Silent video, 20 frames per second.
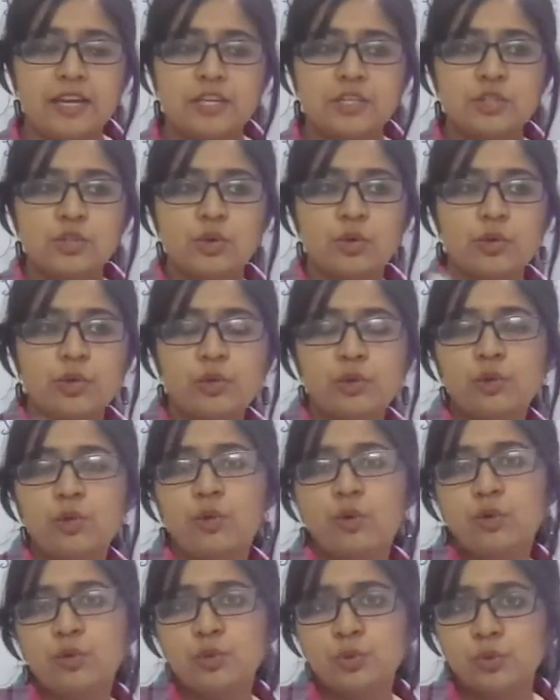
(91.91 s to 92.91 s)
so you'll
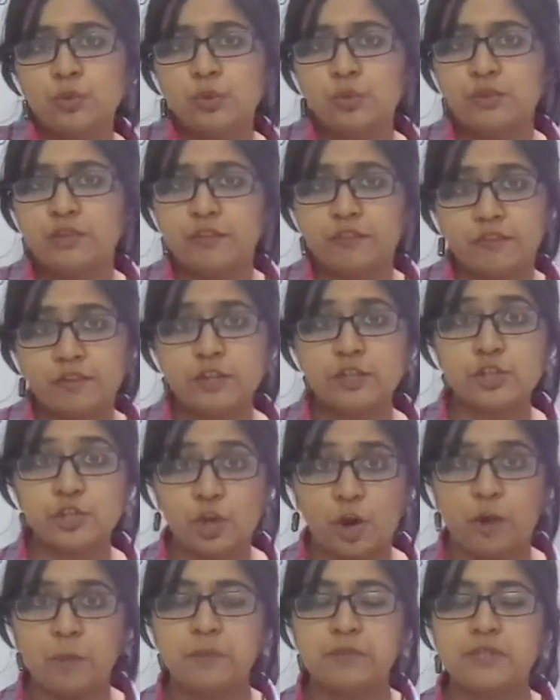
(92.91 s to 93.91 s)
go to different
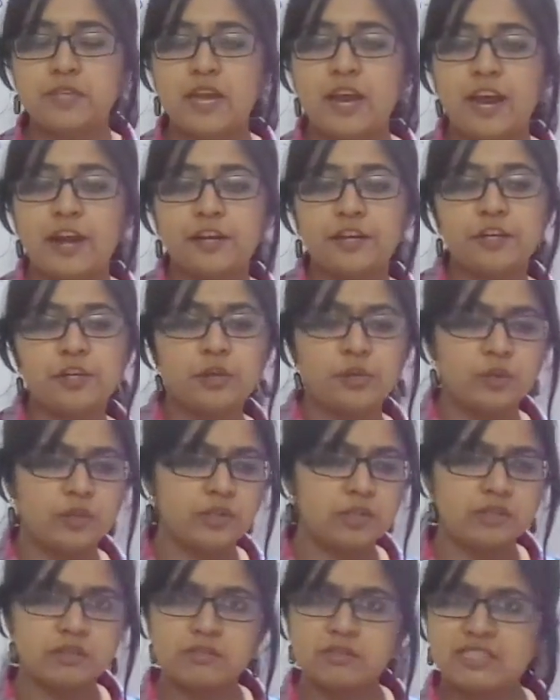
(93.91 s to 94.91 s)
shops and
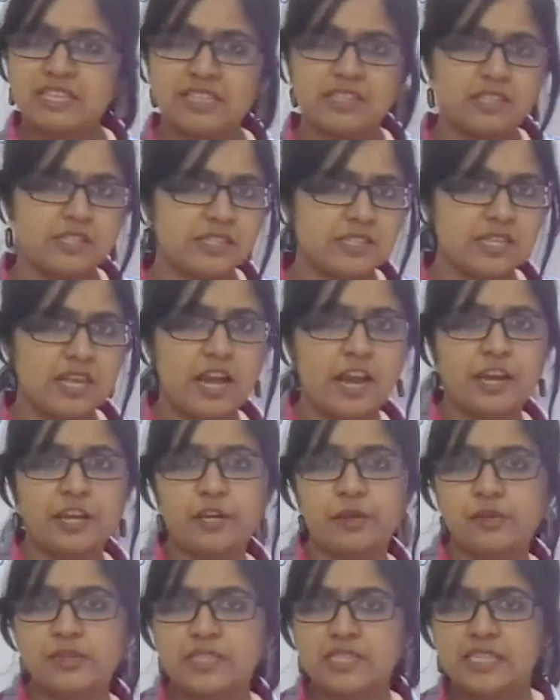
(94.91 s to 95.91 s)
you'll see the
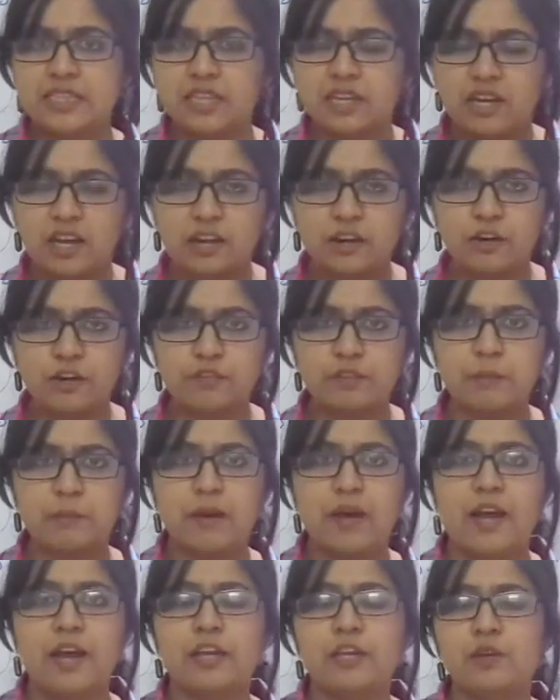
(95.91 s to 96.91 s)
design, you'll see the color of the
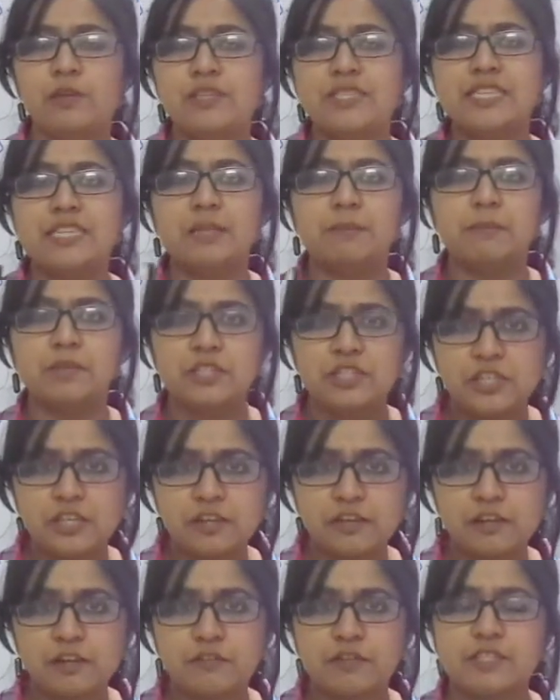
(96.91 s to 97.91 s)
bag, you'll see the
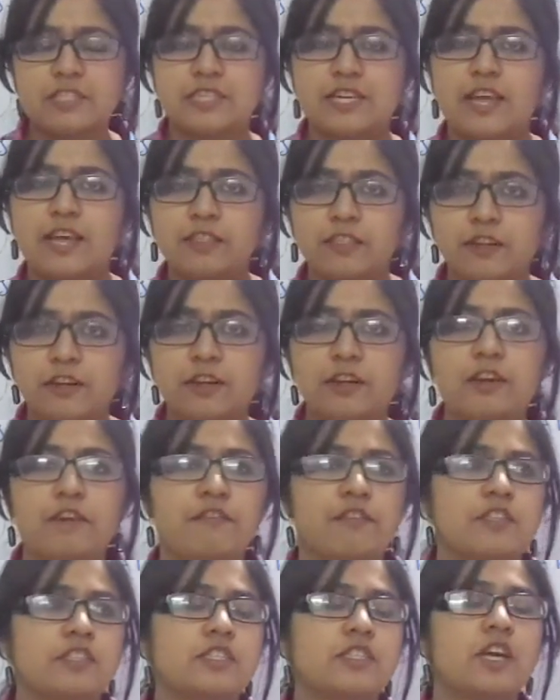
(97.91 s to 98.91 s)
material, if it's leather,
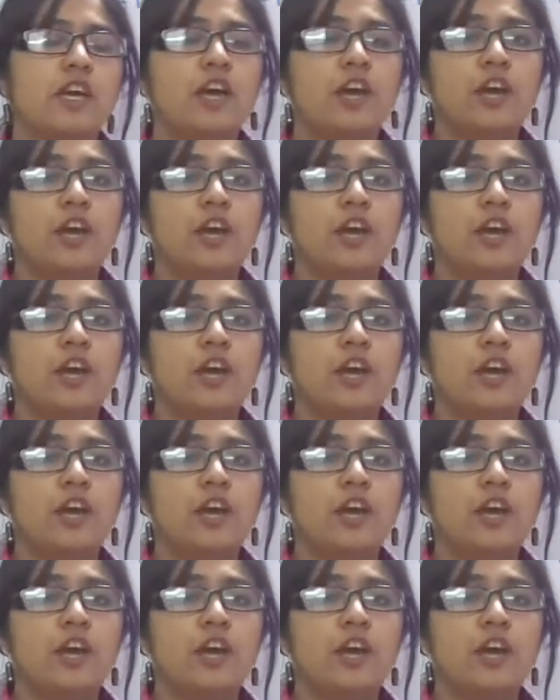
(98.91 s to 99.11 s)
if it's